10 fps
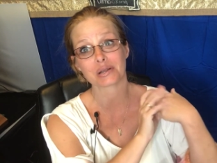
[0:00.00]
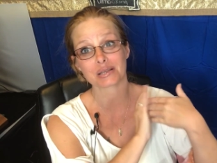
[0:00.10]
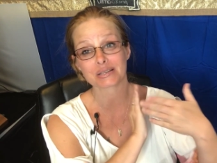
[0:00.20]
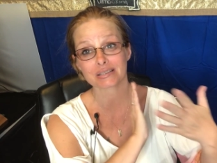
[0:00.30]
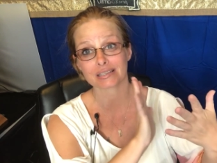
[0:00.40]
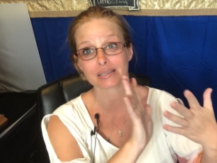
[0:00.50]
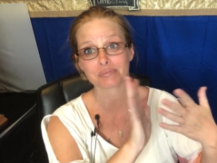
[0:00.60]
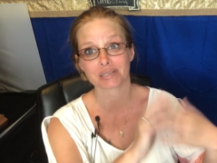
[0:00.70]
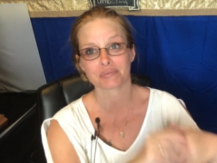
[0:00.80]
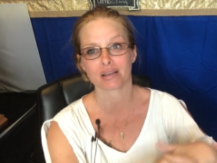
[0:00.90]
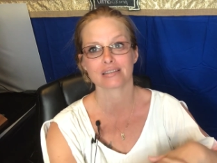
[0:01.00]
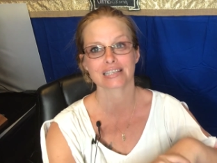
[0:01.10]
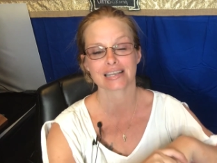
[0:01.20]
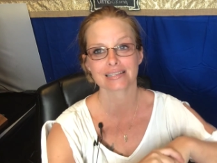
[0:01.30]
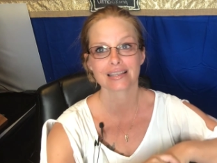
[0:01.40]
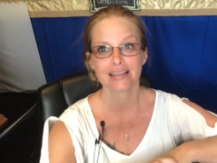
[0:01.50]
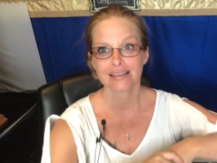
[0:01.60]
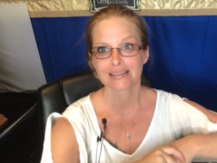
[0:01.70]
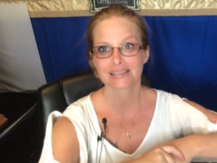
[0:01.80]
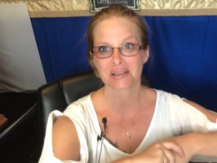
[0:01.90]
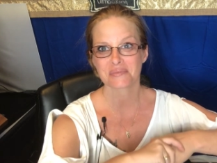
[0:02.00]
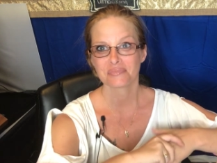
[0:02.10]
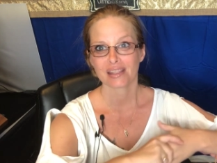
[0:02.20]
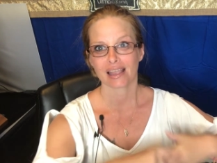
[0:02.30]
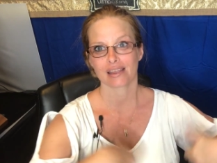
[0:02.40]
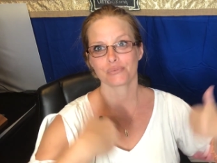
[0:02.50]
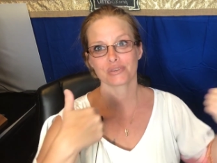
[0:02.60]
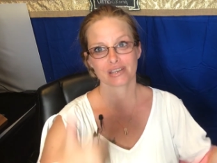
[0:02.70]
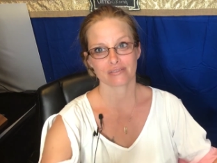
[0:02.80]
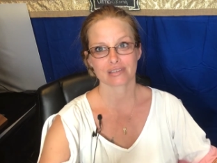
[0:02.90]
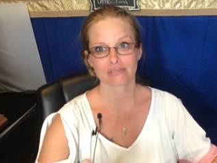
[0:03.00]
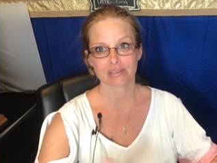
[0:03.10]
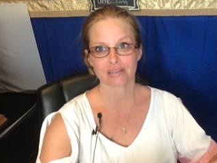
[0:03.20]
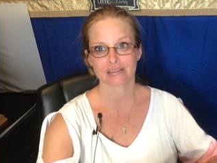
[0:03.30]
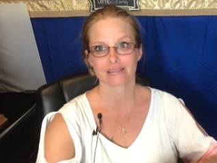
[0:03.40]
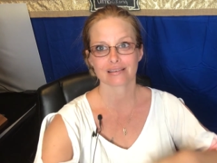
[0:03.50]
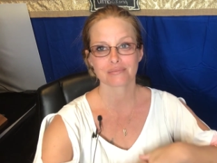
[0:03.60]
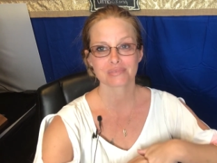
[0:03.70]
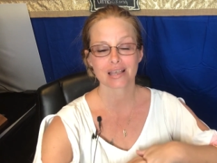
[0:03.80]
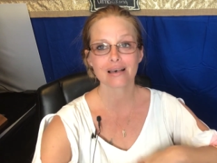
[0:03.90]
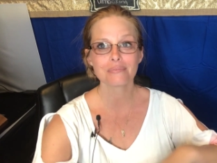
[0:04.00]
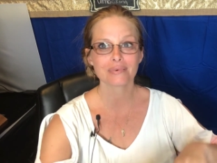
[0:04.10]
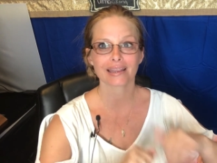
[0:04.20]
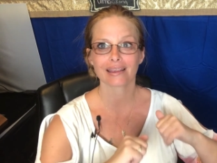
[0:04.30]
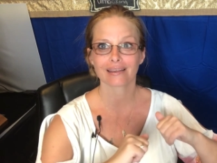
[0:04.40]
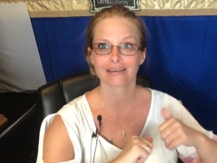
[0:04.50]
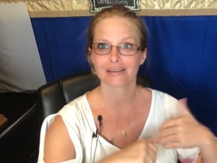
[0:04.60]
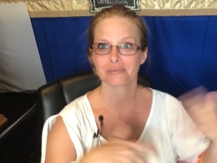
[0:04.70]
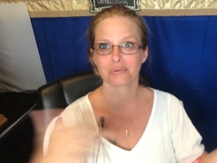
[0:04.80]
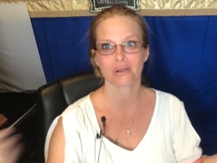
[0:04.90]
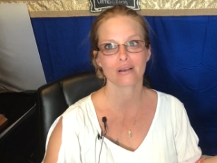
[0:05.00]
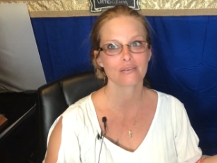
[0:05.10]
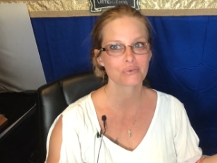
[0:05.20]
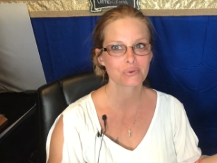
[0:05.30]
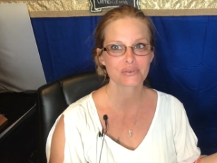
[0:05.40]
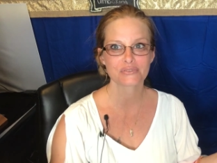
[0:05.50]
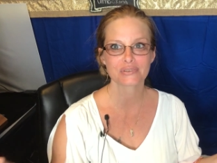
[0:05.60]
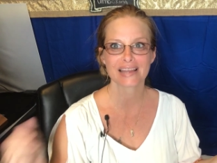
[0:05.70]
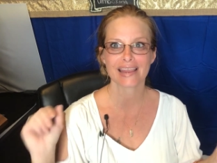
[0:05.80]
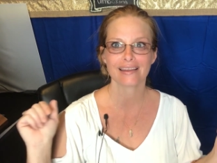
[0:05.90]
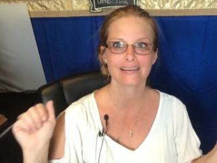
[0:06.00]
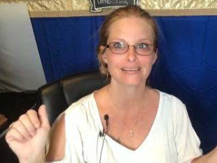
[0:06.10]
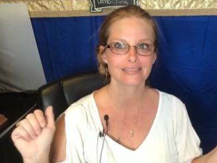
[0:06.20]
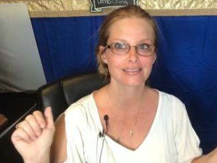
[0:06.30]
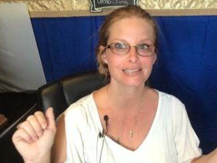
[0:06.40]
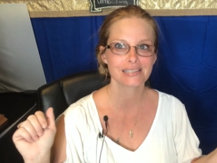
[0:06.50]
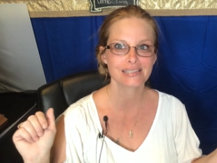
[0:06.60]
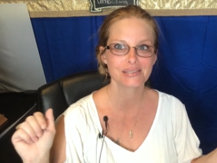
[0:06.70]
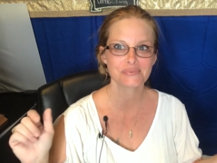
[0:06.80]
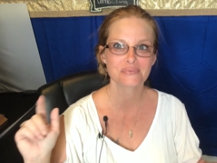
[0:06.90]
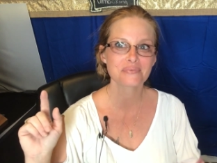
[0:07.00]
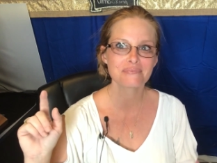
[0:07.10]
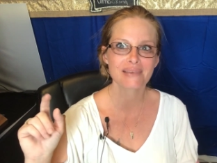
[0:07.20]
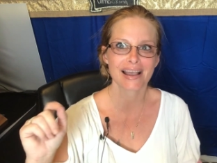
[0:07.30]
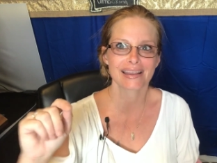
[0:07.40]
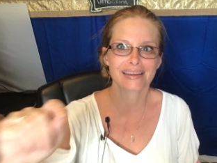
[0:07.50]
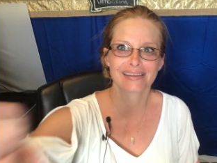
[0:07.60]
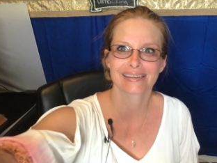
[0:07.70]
I deeply apologize. So I hope you give this video a thumbs up and I hope you all have a wonderful day. I'll talk to you soon. Bye.